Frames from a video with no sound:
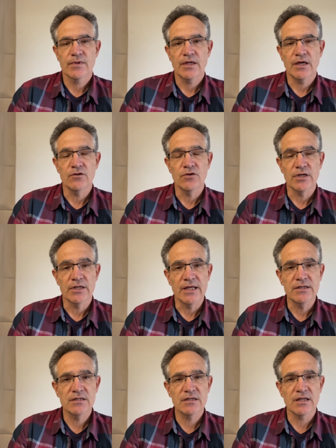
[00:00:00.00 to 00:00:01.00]
And you can enter
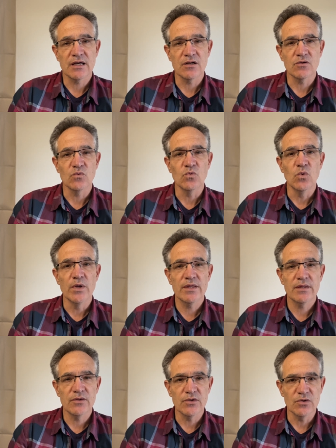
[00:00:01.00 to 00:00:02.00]
the now with
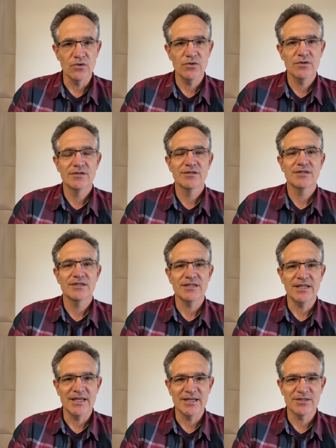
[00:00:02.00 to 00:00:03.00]
your
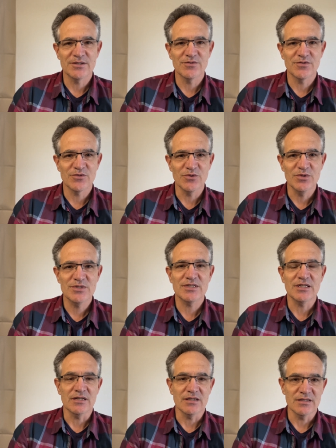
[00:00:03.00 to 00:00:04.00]
negative thoughts
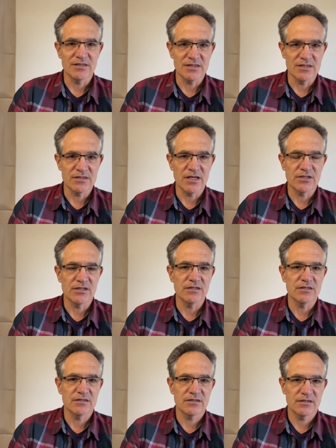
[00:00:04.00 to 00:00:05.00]
and
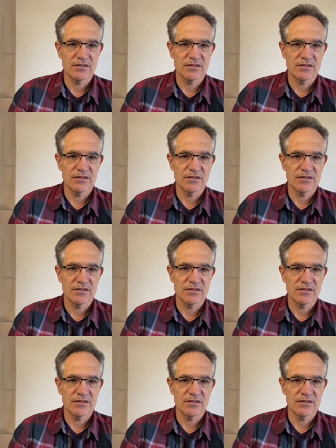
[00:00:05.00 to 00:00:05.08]
sensations